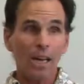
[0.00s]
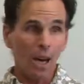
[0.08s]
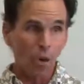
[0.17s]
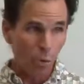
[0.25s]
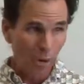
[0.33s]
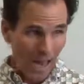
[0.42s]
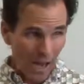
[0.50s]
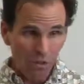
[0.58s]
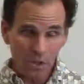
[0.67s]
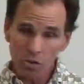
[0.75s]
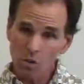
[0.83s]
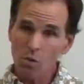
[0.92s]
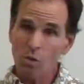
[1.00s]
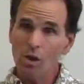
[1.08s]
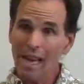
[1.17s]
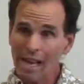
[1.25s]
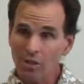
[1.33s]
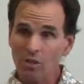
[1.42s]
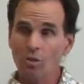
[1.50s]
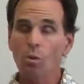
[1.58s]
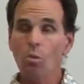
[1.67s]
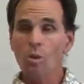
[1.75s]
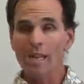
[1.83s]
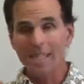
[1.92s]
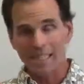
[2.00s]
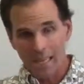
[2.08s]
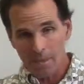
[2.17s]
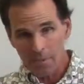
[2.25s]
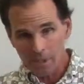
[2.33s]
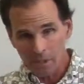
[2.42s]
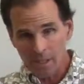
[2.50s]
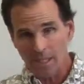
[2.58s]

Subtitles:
Around the schoolhouse, we typically